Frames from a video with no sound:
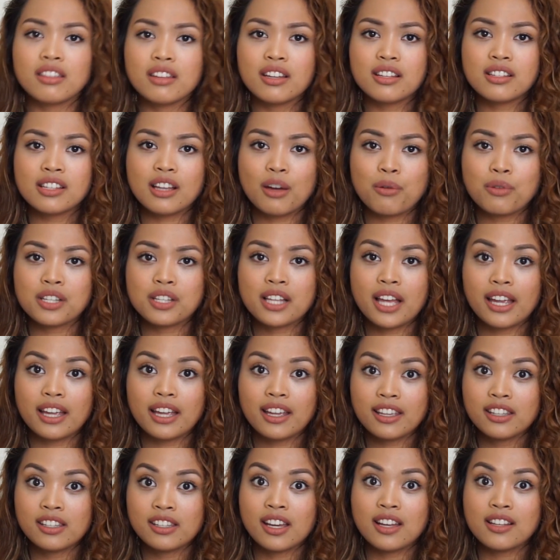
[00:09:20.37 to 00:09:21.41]
this, I was like,
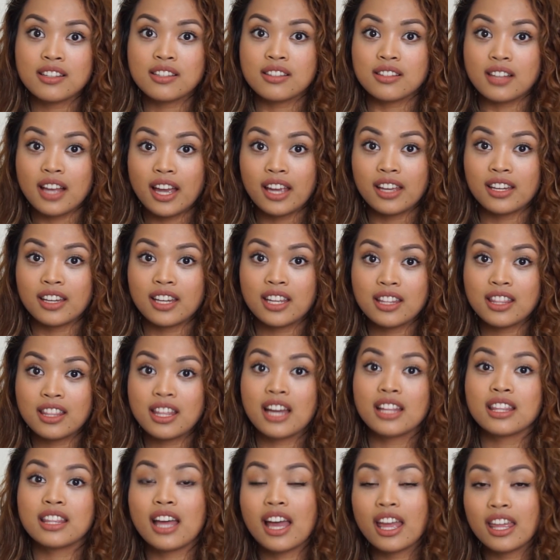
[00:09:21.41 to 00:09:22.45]
yes, I need
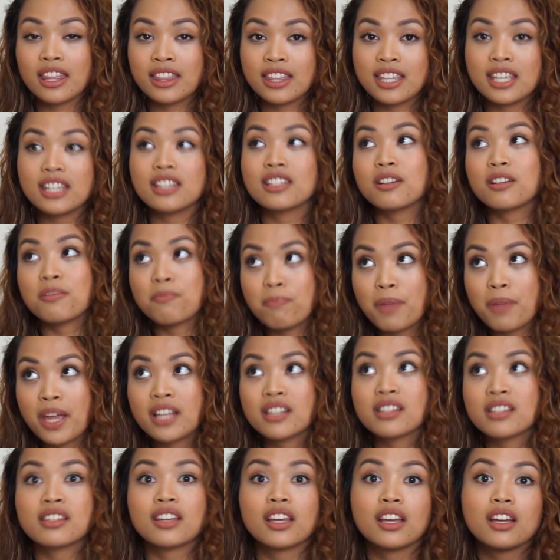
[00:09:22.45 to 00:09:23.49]
that. I need a
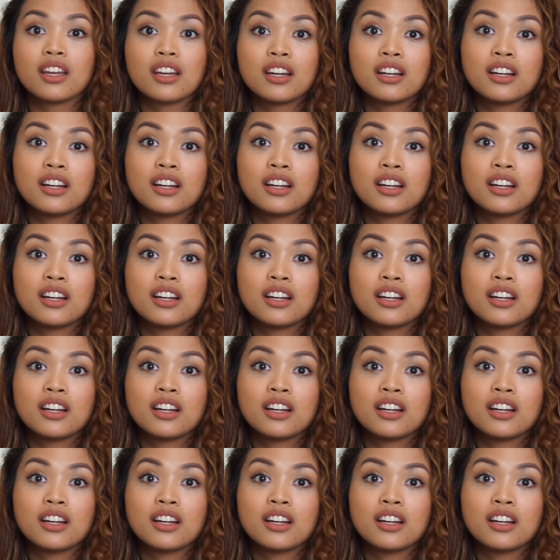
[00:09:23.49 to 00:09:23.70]
basic,